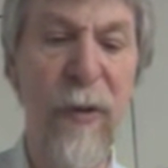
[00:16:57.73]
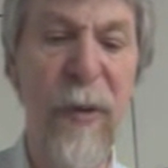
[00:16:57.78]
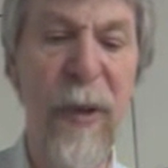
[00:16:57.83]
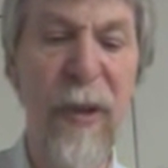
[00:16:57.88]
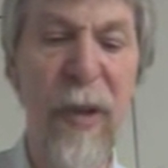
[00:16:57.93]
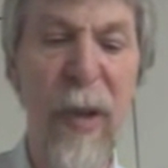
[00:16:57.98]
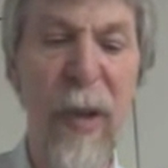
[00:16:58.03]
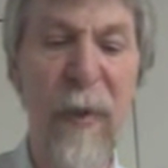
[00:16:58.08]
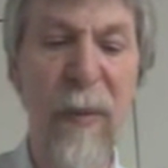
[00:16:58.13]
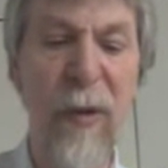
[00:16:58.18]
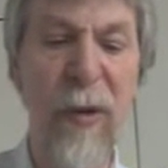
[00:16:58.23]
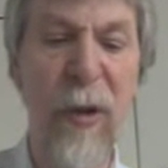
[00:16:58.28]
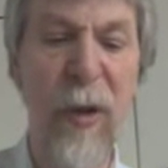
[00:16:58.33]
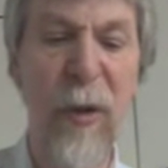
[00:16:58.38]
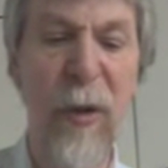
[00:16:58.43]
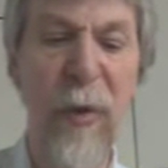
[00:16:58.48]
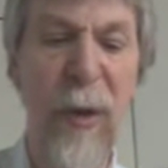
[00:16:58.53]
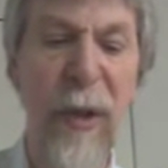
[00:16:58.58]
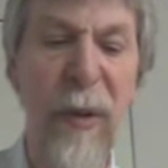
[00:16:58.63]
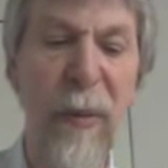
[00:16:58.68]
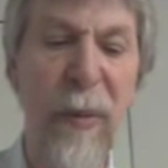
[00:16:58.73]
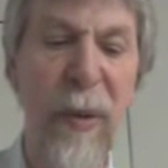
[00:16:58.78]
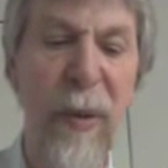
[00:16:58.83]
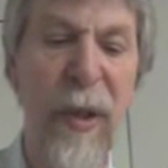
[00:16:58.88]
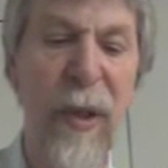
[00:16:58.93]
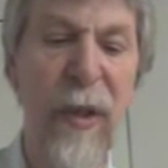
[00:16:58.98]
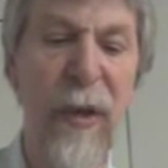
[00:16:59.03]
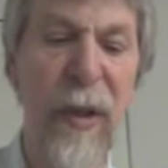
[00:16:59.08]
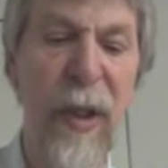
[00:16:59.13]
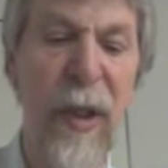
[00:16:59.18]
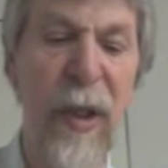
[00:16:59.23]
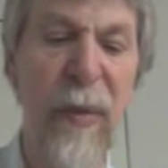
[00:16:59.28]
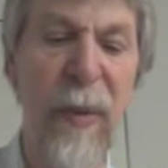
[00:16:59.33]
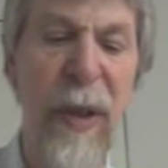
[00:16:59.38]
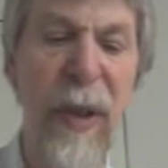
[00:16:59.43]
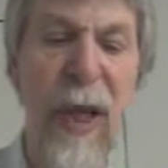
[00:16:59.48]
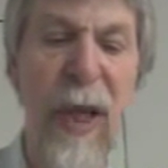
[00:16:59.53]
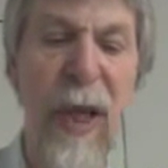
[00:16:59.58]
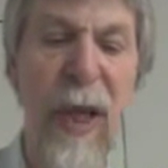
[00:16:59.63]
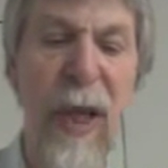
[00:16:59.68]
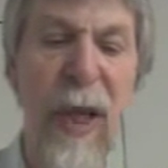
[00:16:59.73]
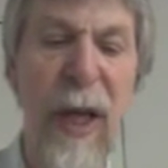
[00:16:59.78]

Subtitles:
real-time CORBA, we are required to